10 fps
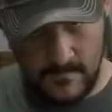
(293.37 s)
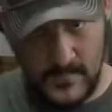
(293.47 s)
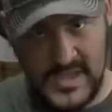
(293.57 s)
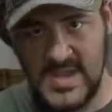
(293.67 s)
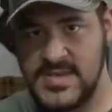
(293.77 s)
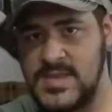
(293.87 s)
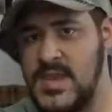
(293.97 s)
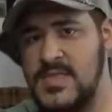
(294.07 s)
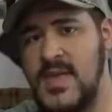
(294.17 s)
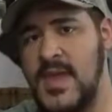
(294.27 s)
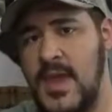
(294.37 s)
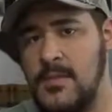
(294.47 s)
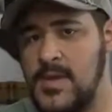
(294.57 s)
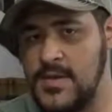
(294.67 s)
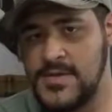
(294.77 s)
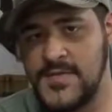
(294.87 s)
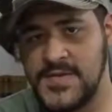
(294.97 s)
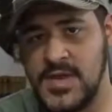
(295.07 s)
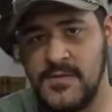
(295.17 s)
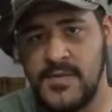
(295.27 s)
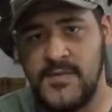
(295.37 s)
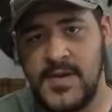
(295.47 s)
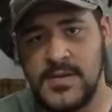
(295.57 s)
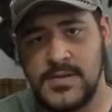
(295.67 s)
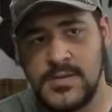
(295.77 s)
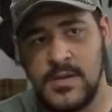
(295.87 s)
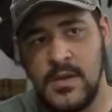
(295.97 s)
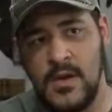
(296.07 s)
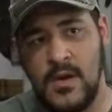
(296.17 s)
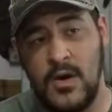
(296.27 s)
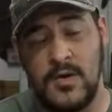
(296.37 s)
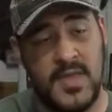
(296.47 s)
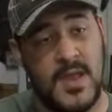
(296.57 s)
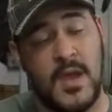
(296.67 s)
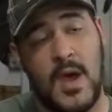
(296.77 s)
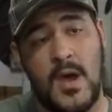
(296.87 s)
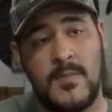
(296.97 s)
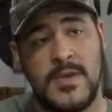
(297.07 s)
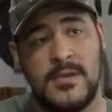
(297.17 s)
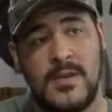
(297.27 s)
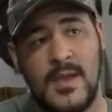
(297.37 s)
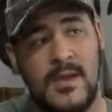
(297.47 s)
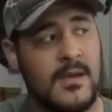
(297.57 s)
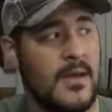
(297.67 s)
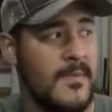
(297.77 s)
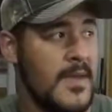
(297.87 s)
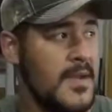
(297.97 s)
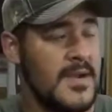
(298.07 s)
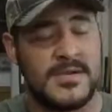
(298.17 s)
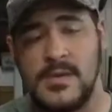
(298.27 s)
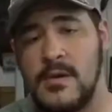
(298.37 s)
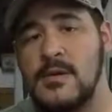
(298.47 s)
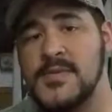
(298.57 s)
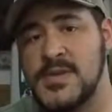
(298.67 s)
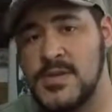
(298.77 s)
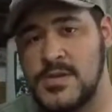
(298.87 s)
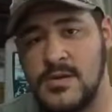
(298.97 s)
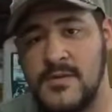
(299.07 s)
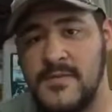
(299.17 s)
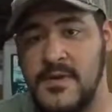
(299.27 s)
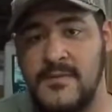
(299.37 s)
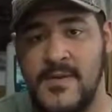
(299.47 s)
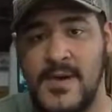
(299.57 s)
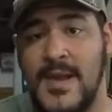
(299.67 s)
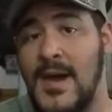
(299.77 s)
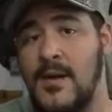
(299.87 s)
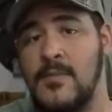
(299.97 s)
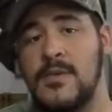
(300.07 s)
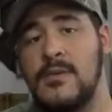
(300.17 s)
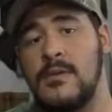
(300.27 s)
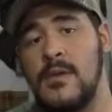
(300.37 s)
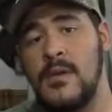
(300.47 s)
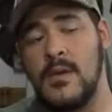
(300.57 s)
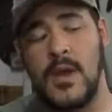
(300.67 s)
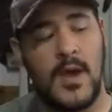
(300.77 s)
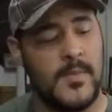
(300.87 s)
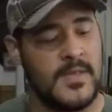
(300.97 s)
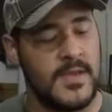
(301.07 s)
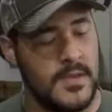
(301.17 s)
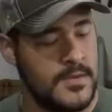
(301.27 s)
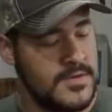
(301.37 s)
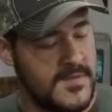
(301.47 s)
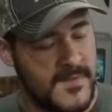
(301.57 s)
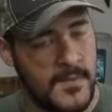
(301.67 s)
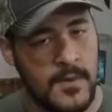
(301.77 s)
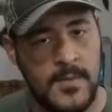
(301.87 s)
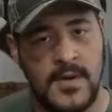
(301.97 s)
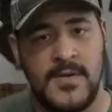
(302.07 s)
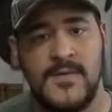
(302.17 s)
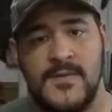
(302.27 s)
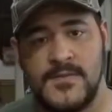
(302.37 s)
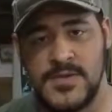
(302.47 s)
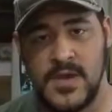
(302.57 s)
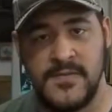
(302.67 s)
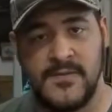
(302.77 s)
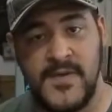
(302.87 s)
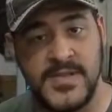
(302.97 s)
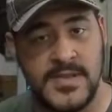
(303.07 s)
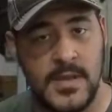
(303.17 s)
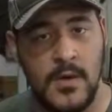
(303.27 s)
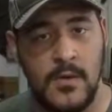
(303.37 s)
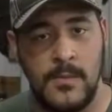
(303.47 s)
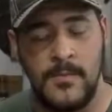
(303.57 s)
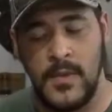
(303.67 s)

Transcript: Yes, they can be used for self-defense. Are they common? I'm not actually 100% sure if they're a very commonly used form of self-defense in the home.